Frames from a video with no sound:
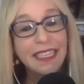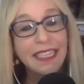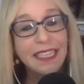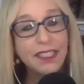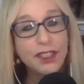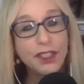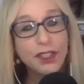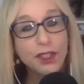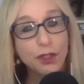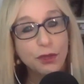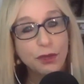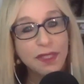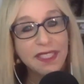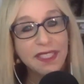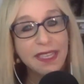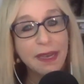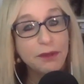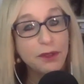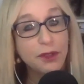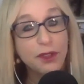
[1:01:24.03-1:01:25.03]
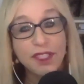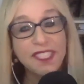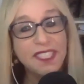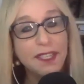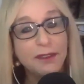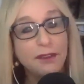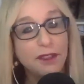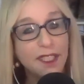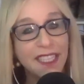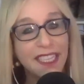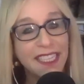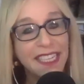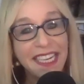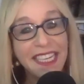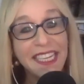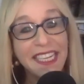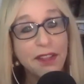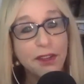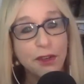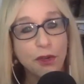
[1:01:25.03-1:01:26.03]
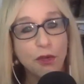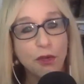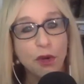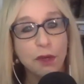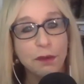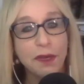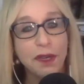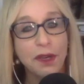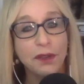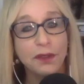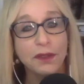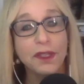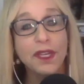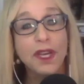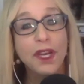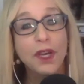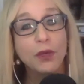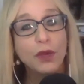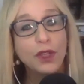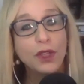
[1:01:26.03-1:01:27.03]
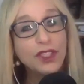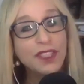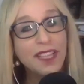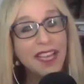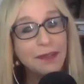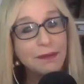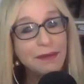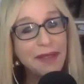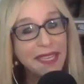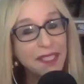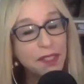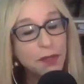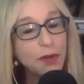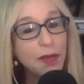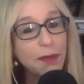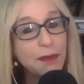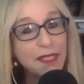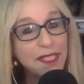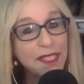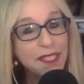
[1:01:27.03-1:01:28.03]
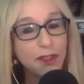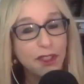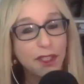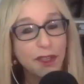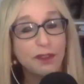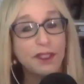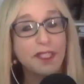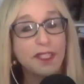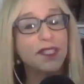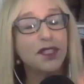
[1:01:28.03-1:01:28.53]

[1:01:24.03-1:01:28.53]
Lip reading: into her receptor is different than any other hormone, which then makes women so different.